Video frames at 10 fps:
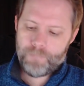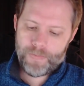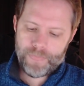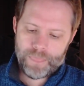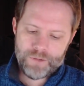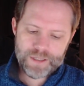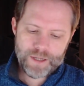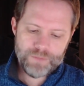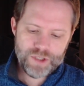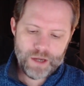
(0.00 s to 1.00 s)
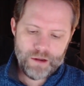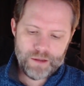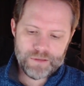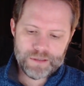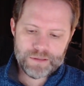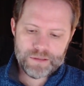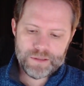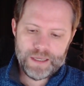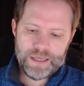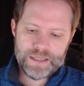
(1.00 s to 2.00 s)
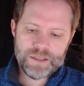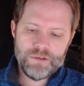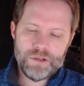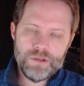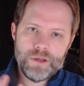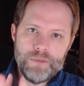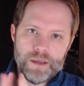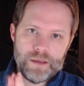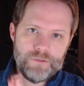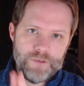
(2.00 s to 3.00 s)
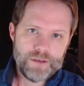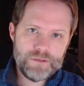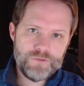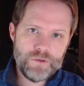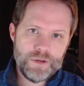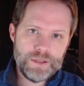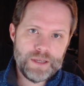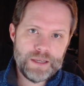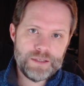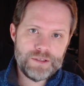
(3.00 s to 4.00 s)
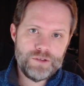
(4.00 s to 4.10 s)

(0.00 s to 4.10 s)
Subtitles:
the reason I'm sharing this is so that you can make an effective choice as